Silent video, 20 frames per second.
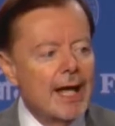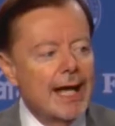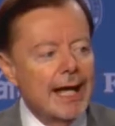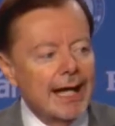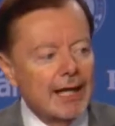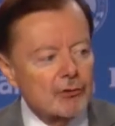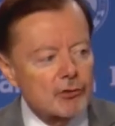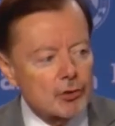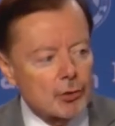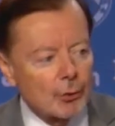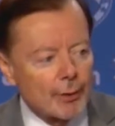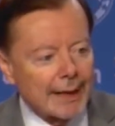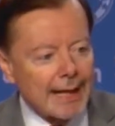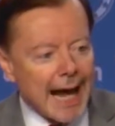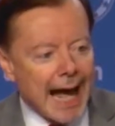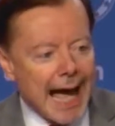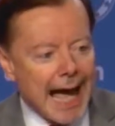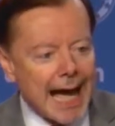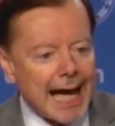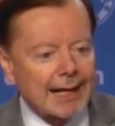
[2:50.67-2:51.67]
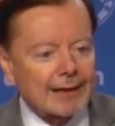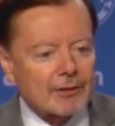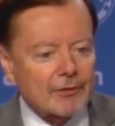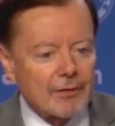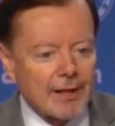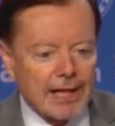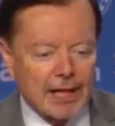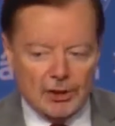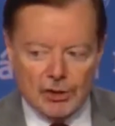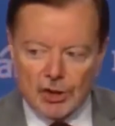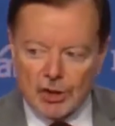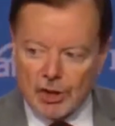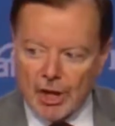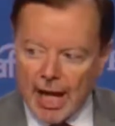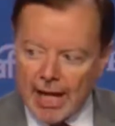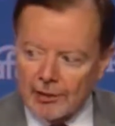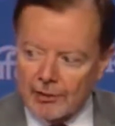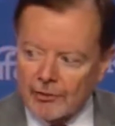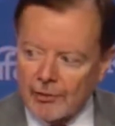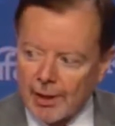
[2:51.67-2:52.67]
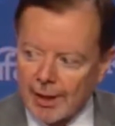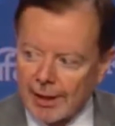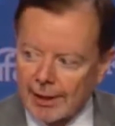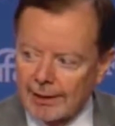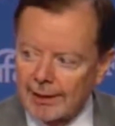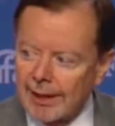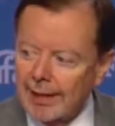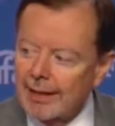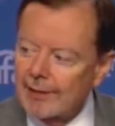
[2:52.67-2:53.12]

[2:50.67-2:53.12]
and to enact the agenda